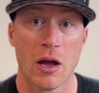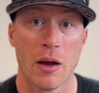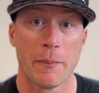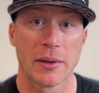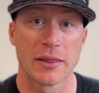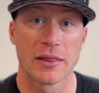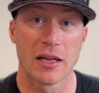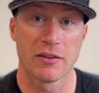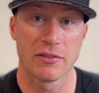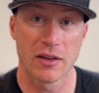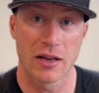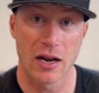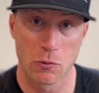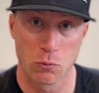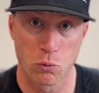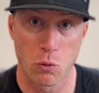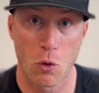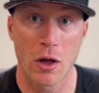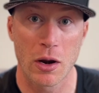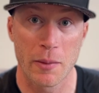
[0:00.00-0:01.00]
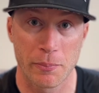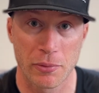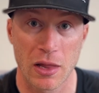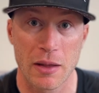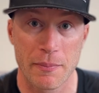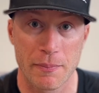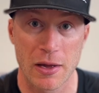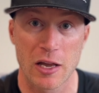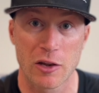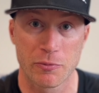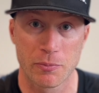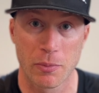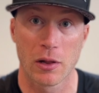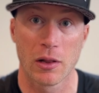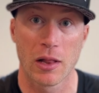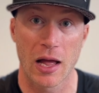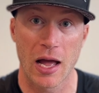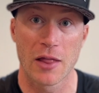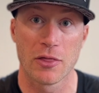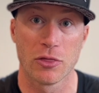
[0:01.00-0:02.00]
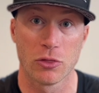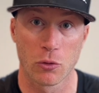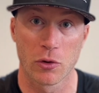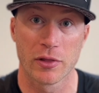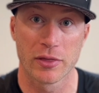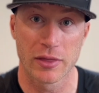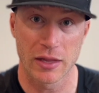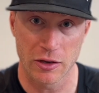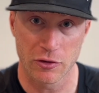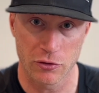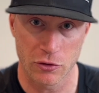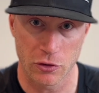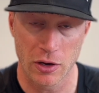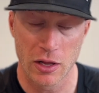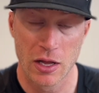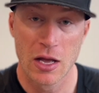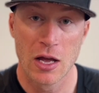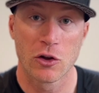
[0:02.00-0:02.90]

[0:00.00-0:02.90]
but they said, I want to play baseball at Northeastern.